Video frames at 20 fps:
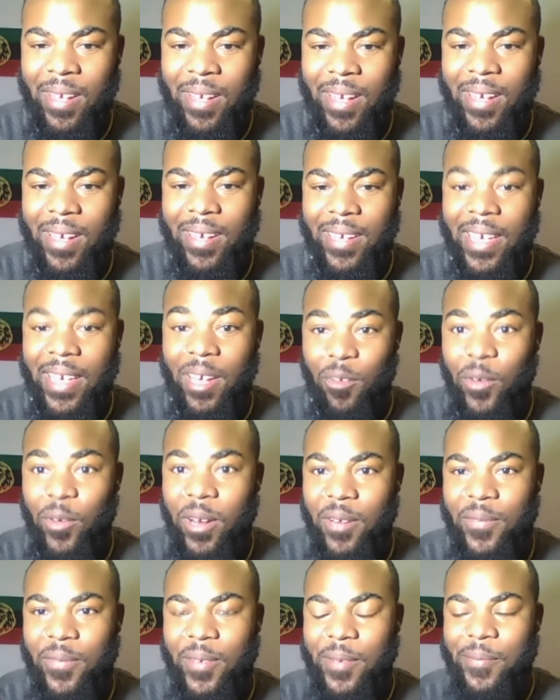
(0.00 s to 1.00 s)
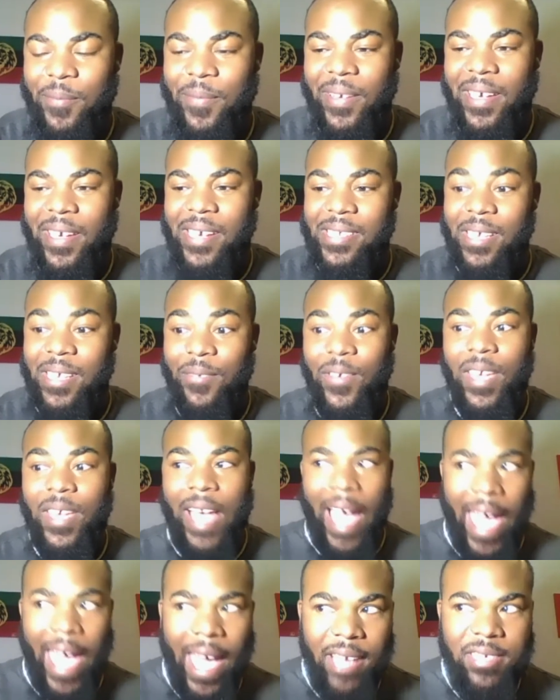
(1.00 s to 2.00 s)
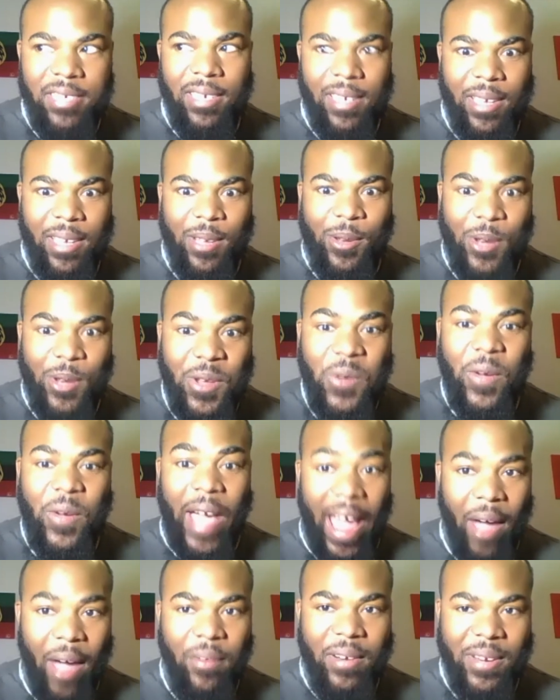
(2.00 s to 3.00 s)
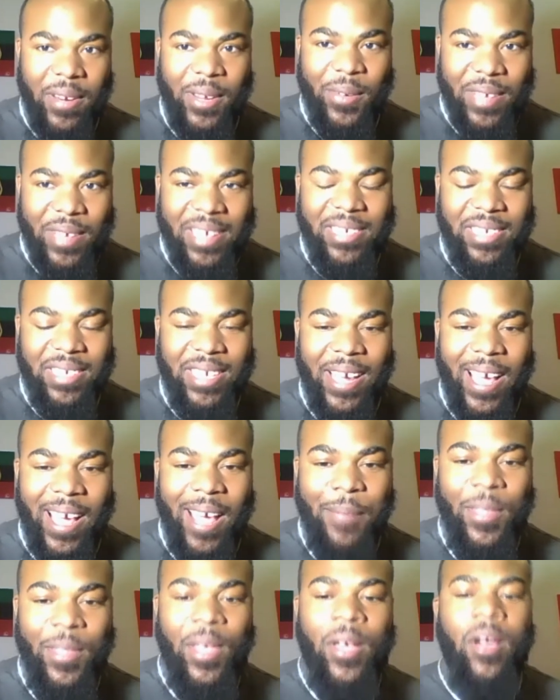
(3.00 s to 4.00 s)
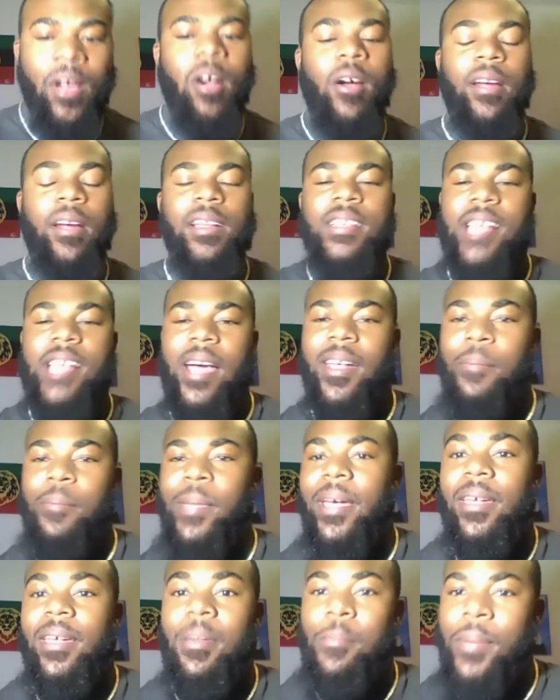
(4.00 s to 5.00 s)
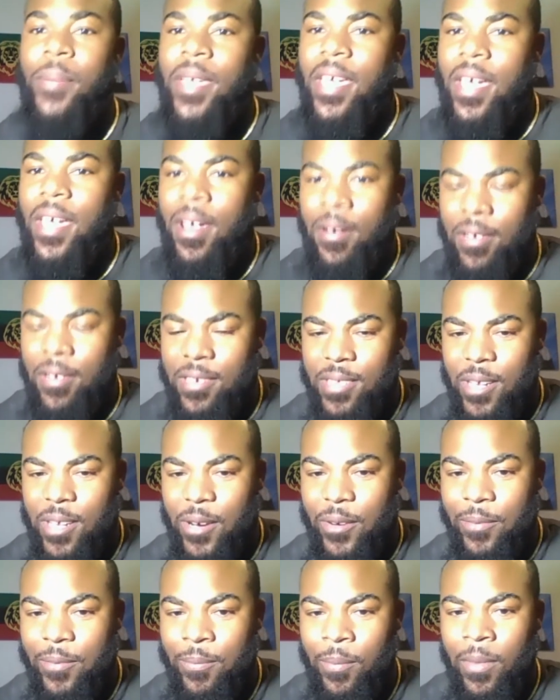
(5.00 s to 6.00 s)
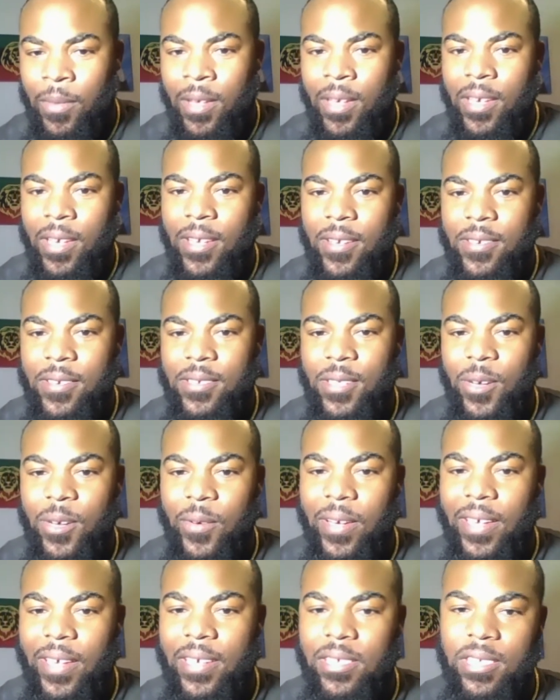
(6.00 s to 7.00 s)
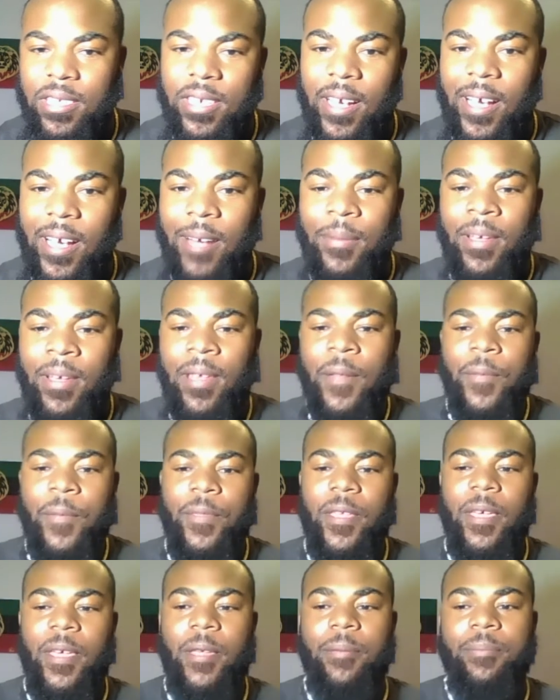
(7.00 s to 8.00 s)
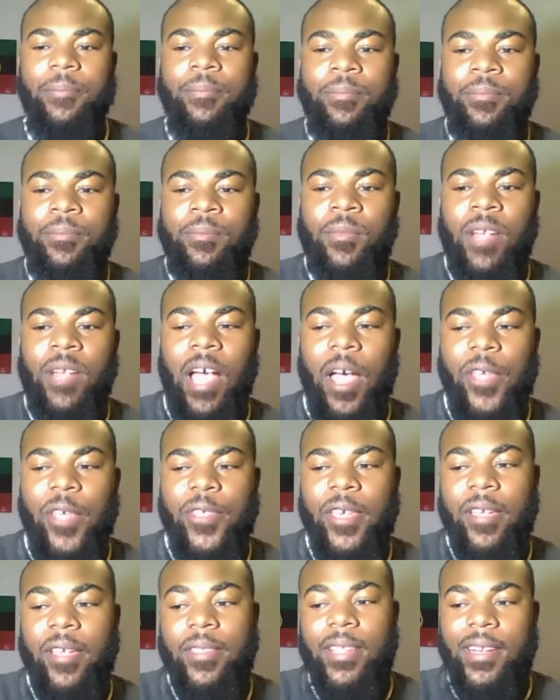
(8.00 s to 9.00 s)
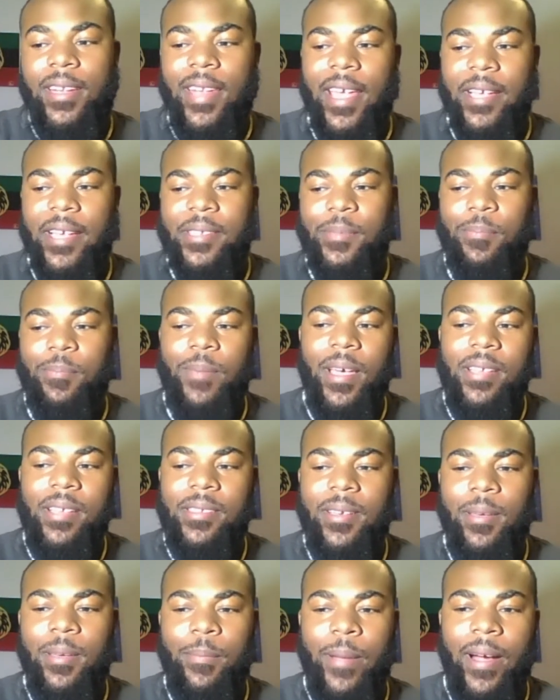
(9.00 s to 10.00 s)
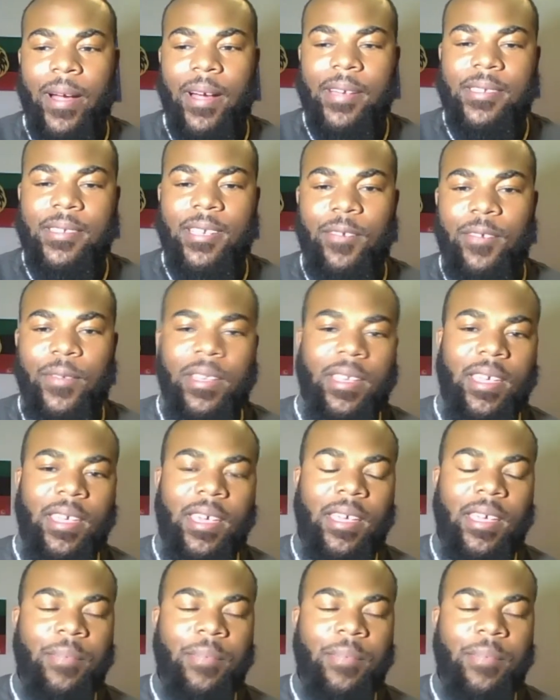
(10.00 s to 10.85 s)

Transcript: get rid of him, because if he actually knew how to do his job, or at least how to make it appear as though he's doing his job, then I think the next best comparison we get,